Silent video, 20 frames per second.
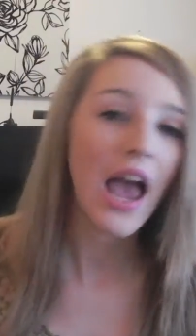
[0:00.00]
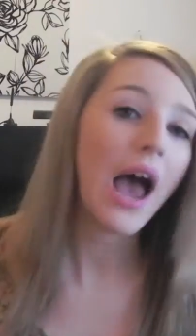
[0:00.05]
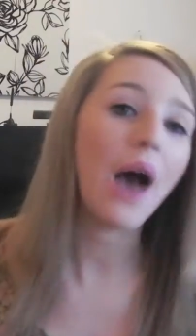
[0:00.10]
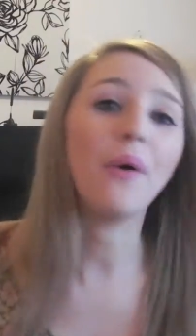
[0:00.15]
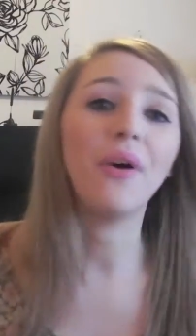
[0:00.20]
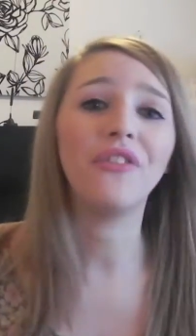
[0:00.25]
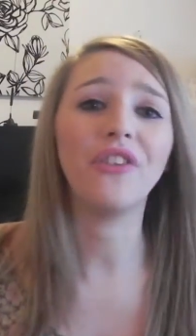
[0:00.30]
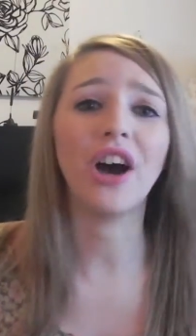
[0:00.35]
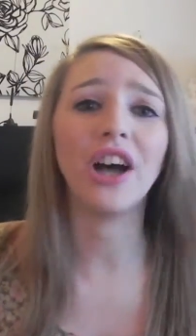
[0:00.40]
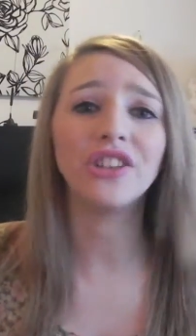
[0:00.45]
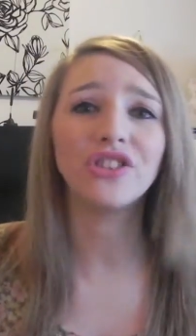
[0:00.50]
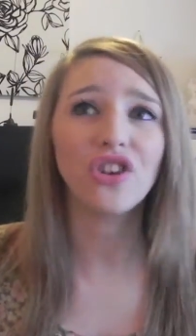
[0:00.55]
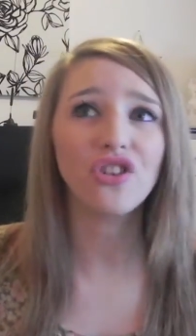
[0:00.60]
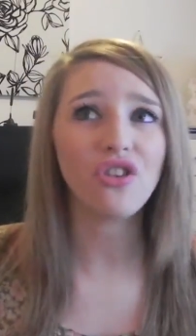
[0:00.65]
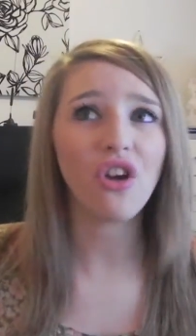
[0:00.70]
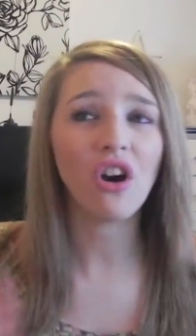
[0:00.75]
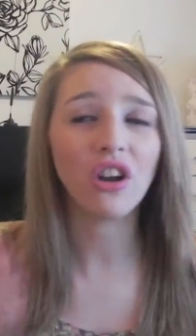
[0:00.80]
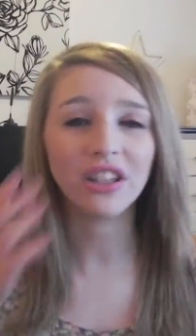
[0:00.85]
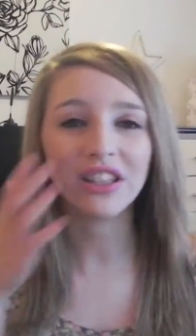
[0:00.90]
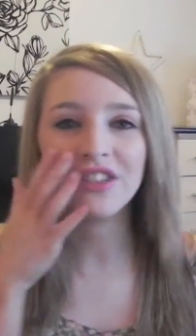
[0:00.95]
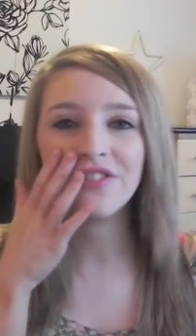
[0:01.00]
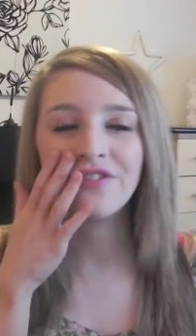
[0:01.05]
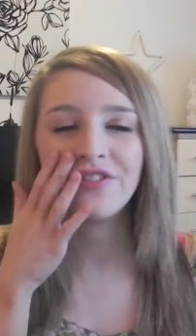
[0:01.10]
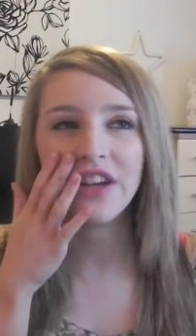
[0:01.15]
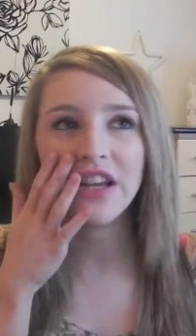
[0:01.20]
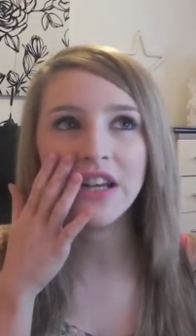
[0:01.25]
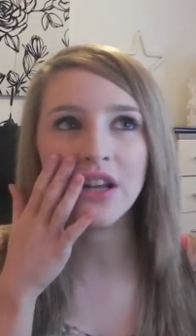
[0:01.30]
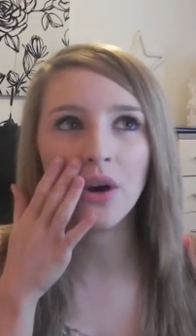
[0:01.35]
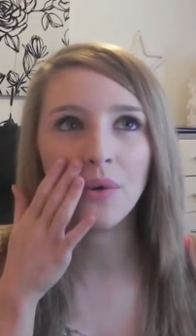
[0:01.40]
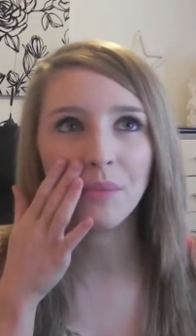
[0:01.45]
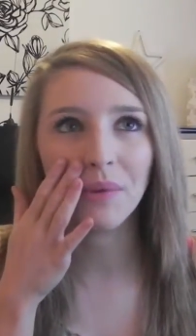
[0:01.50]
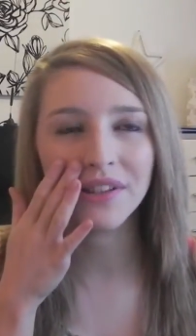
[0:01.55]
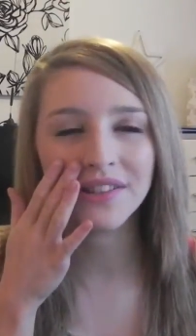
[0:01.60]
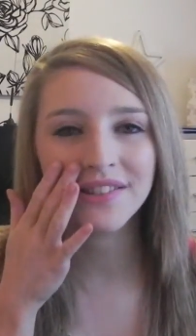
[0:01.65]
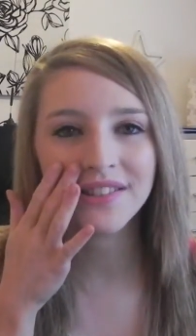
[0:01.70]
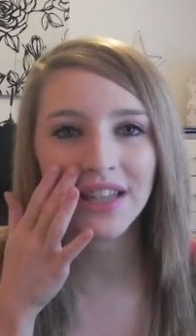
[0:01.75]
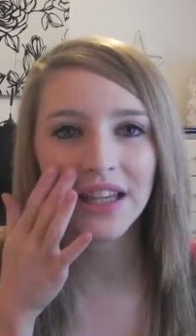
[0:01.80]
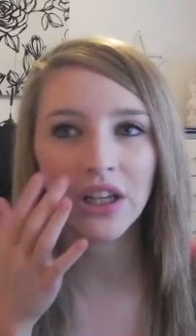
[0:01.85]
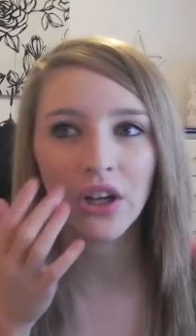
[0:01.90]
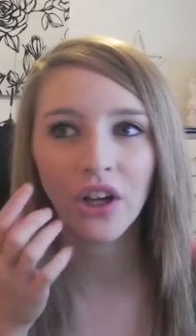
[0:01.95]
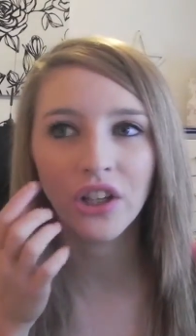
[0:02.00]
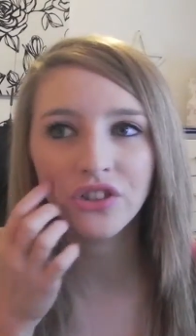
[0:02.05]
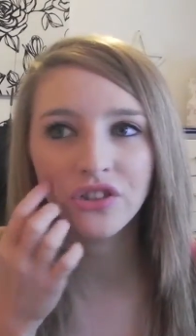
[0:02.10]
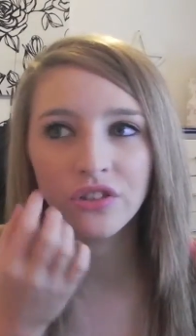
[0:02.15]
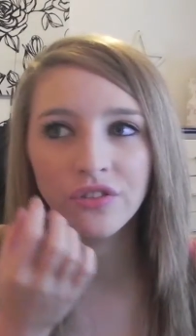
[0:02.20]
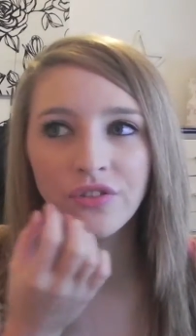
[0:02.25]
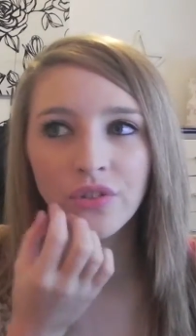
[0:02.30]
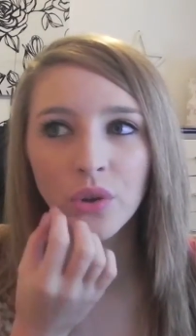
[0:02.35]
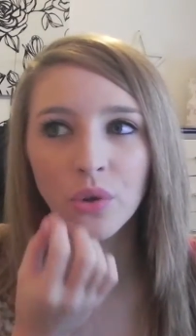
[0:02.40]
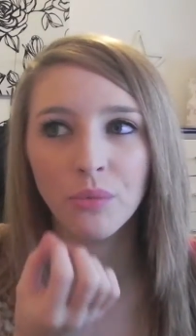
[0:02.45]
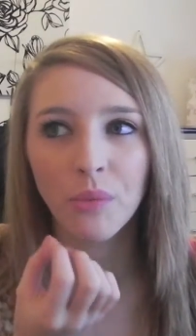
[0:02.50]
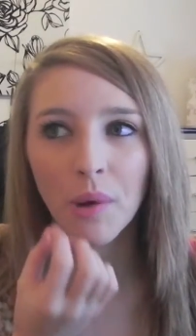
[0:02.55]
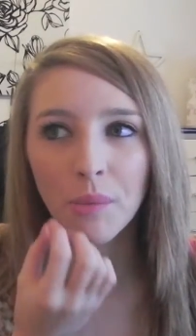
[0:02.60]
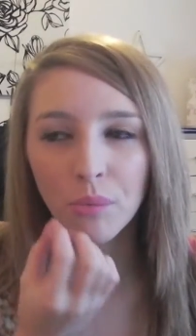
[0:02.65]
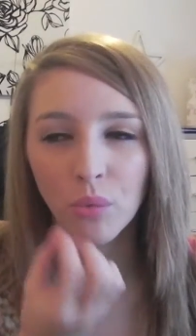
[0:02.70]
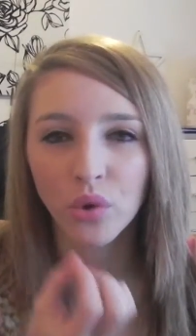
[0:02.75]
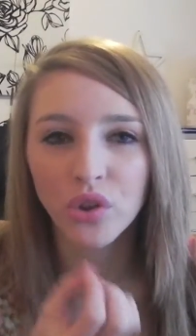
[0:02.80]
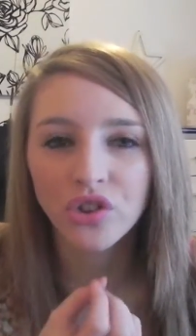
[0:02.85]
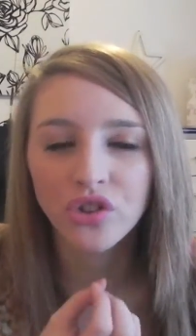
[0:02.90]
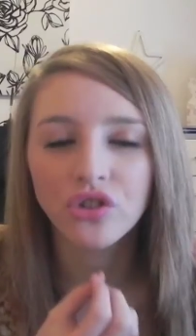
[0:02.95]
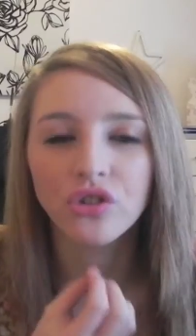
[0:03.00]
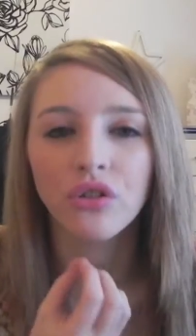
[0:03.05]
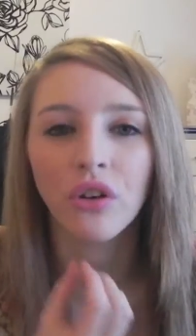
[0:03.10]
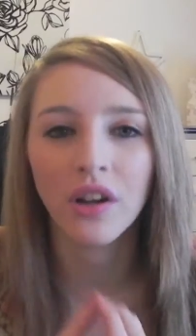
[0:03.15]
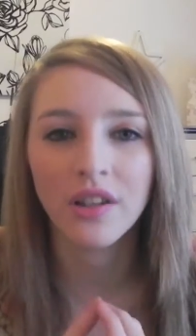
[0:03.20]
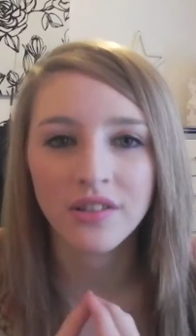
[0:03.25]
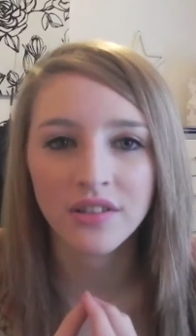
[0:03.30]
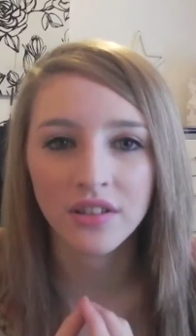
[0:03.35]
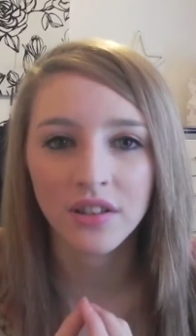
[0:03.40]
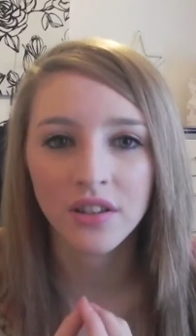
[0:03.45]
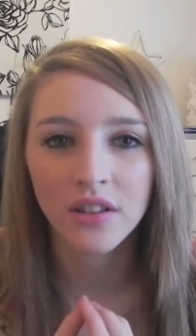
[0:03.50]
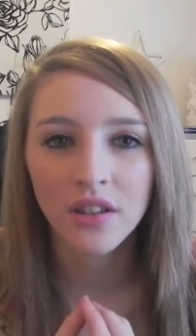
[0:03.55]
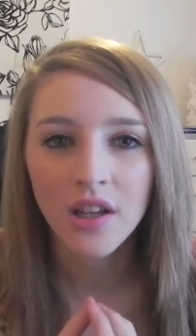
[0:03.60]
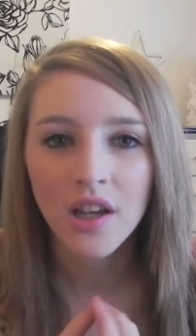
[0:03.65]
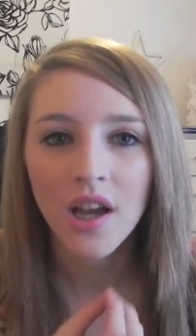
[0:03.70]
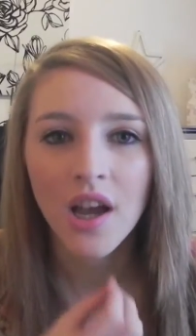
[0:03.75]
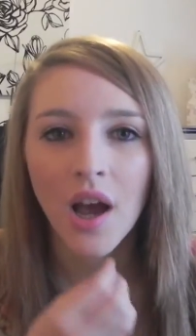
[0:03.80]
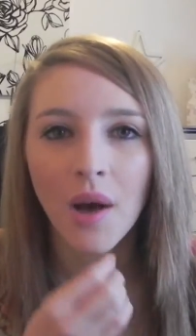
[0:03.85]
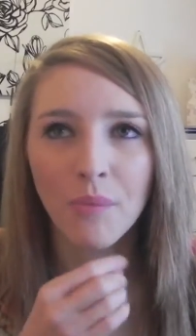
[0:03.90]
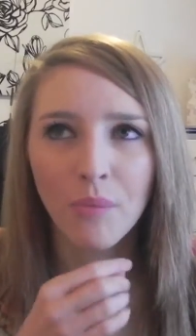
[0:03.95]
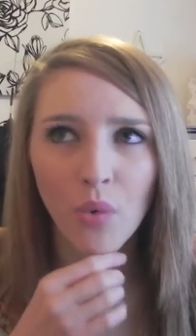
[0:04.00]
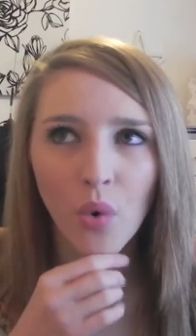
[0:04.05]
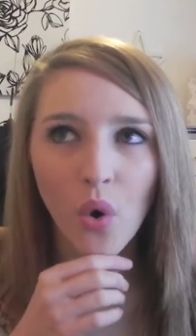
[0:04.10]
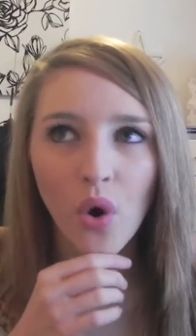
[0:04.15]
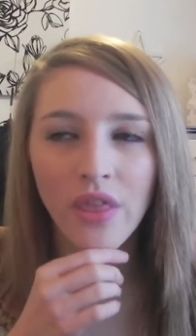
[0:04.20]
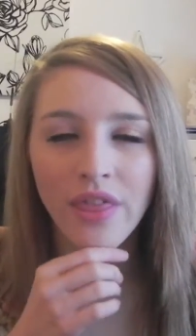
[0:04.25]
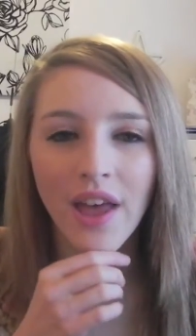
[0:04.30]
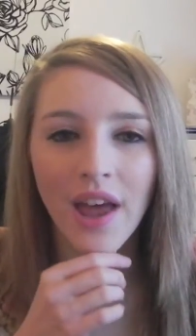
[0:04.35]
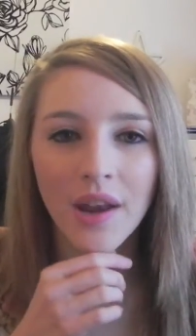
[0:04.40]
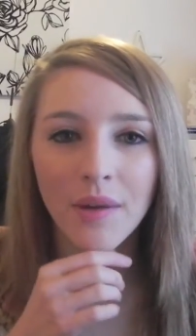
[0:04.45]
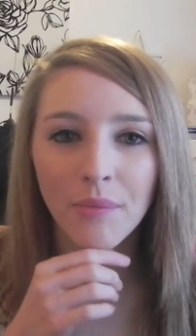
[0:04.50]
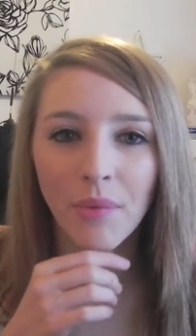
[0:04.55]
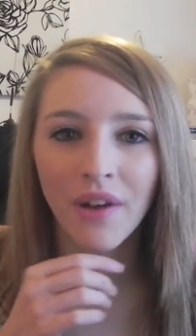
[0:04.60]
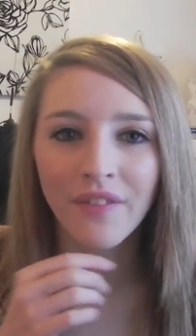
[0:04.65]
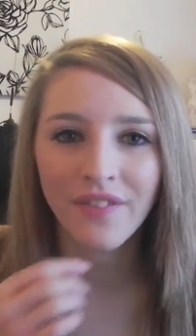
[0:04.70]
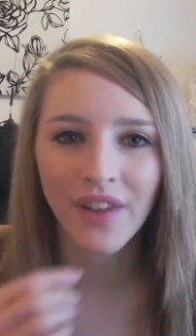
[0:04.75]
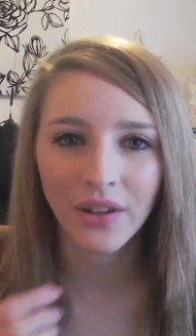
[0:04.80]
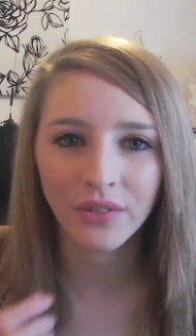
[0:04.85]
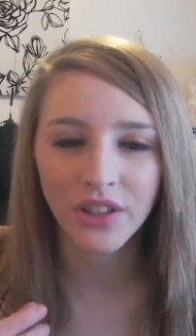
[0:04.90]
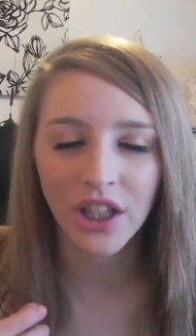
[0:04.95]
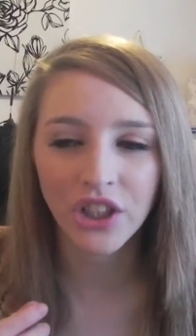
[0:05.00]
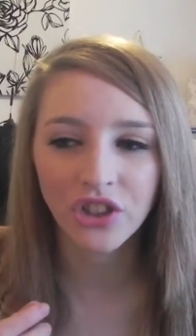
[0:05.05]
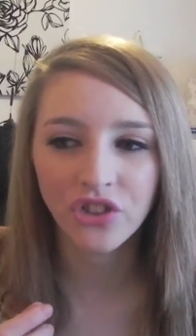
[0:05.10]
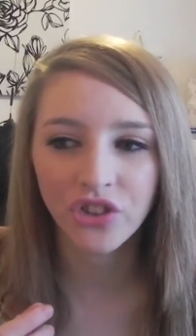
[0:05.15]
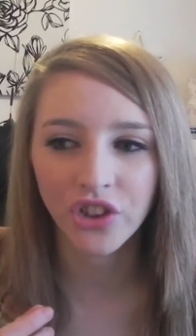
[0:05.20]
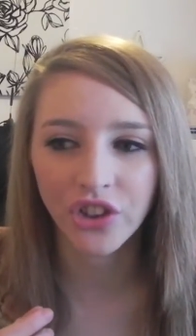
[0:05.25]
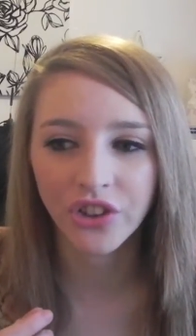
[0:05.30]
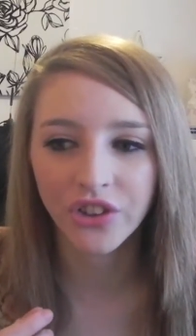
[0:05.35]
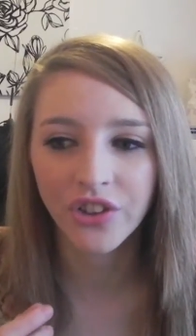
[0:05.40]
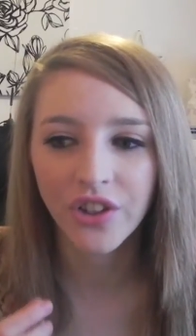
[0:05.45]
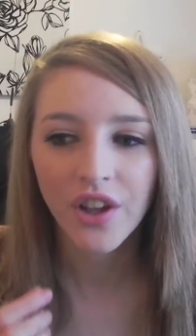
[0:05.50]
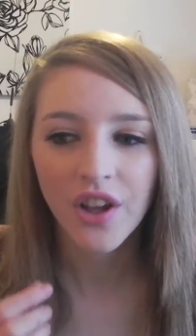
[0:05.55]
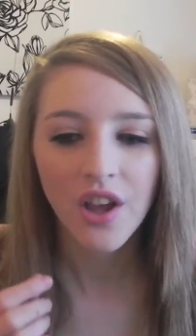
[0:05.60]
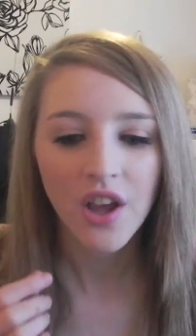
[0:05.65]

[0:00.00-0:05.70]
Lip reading: However, I don't hardly feel it on my skin. I actually feel my moisturiser more than my foundation,